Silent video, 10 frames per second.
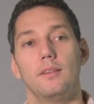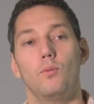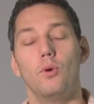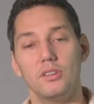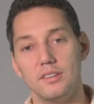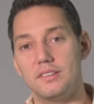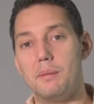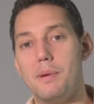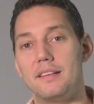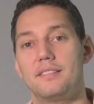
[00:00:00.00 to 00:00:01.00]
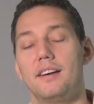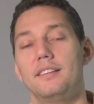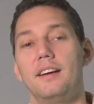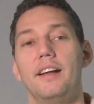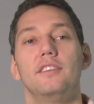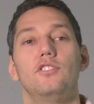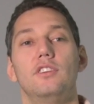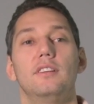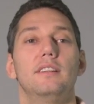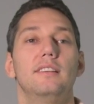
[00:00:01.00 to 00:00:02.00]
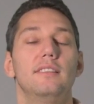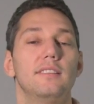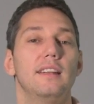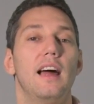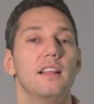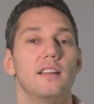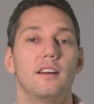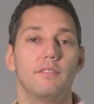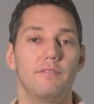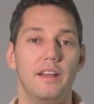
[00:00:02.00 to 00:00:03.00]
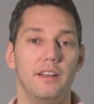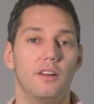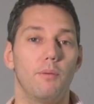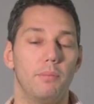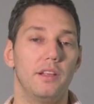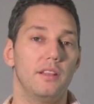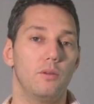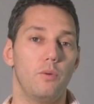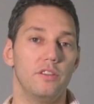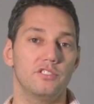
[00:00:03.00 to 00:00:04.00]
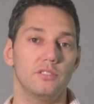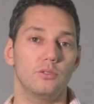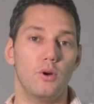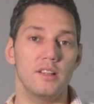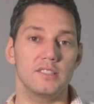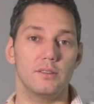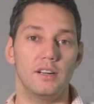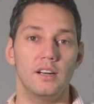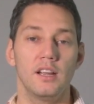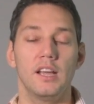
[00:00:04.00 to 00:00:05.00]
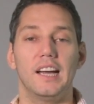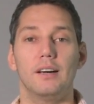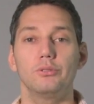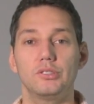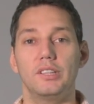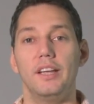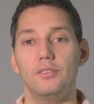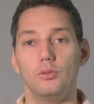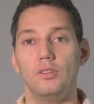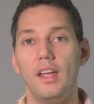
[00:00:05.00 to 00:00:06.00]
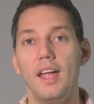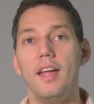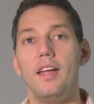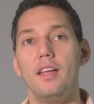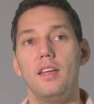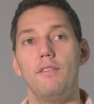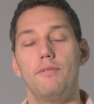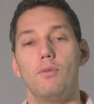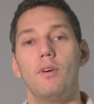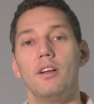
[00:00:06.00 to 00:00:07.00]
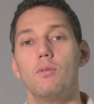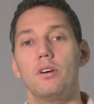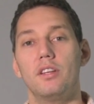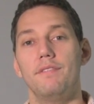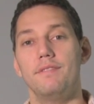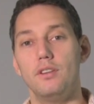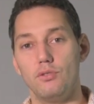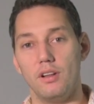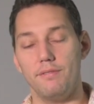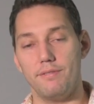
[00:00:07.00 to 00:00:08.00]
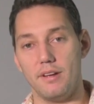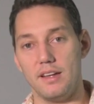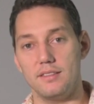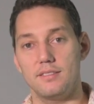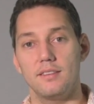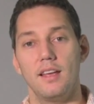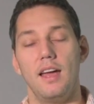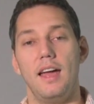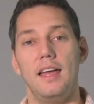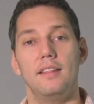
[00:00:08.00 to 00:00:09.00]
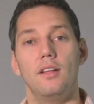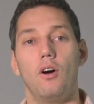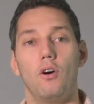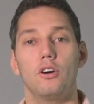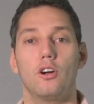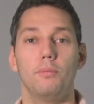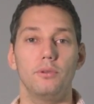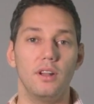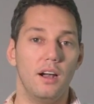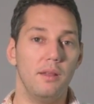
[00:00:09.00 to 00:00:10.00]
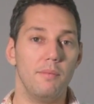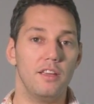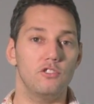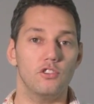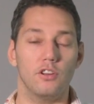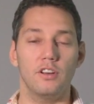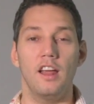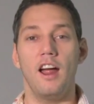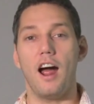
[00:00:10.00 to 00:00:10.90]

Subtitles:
What is the best render engine? This is another very complicated question to answer. I would say today, if you want to work in visual effects and or computer animation,